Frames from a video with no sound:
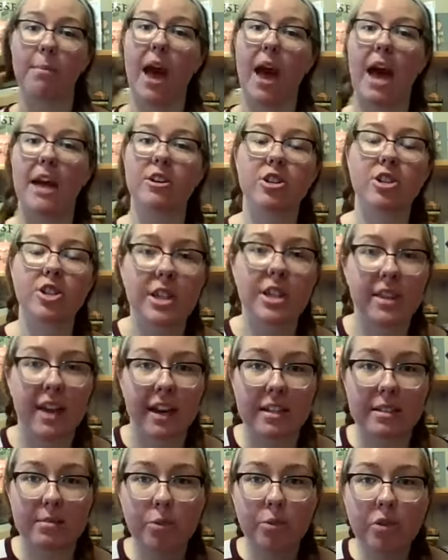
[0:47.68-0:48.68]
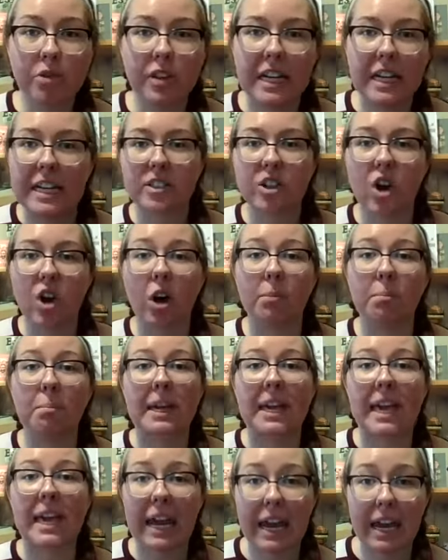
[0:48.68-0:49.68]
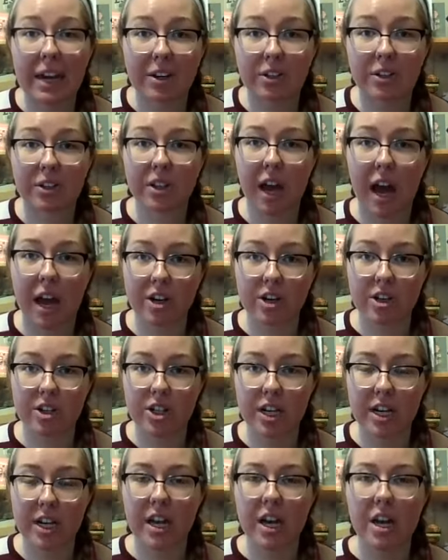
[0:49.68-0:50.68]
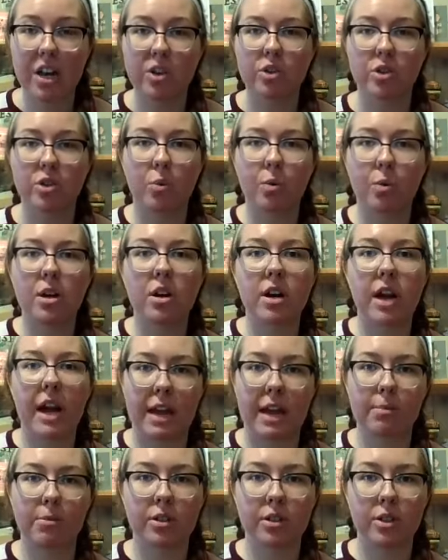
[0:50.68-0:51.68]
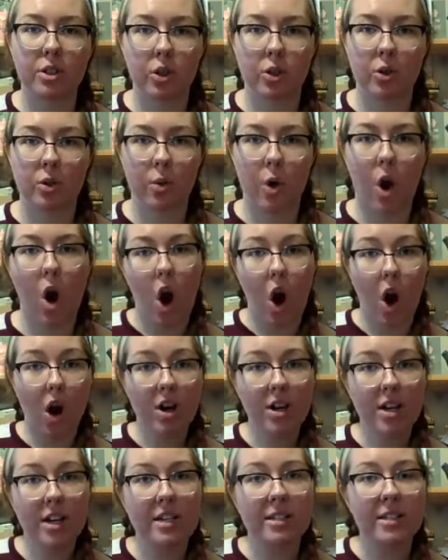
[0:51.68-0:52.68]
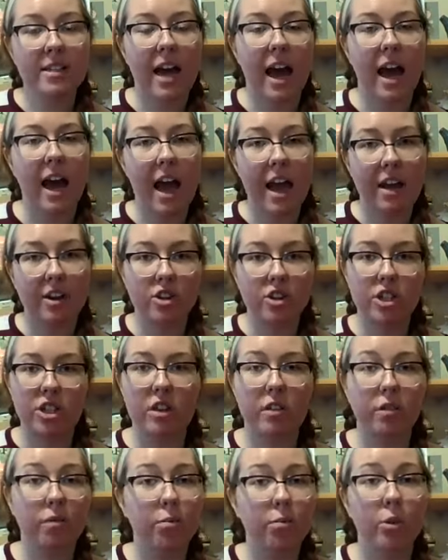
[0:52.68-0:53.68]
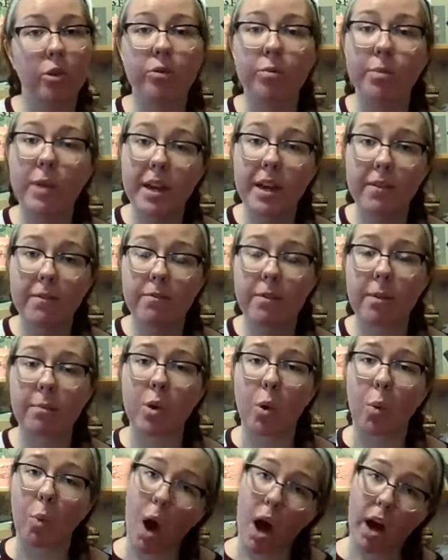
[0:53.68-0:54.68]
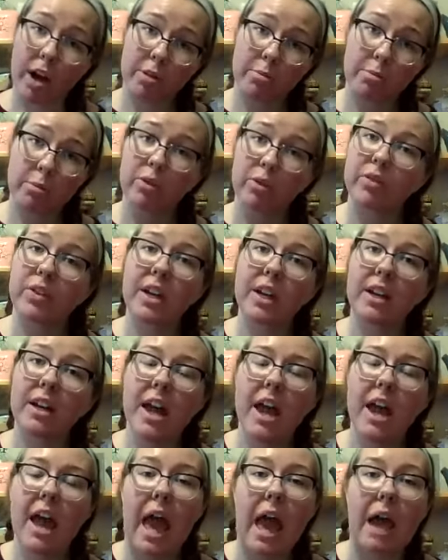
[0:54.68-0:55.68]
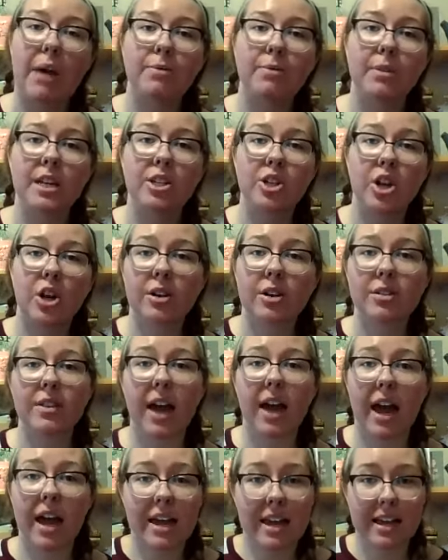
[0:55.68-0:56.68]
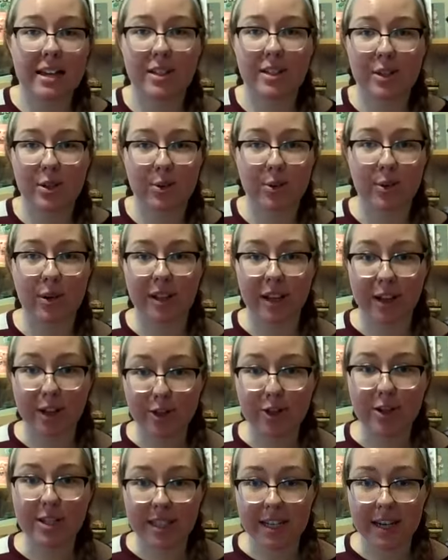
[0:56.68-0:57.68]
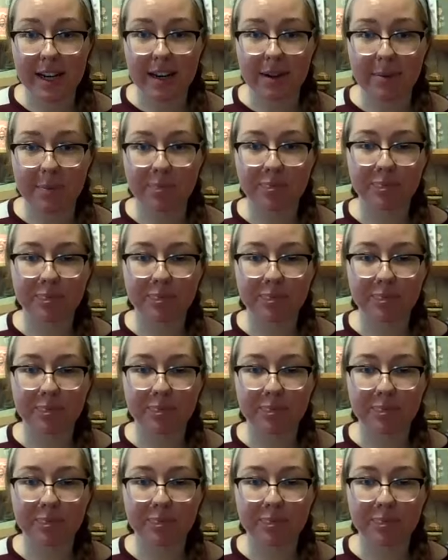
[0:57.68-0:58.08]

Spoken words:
energy that is moving is called mechanical energy. So we are able to harness that energy of movement from the water moving, and we turn that into electricity.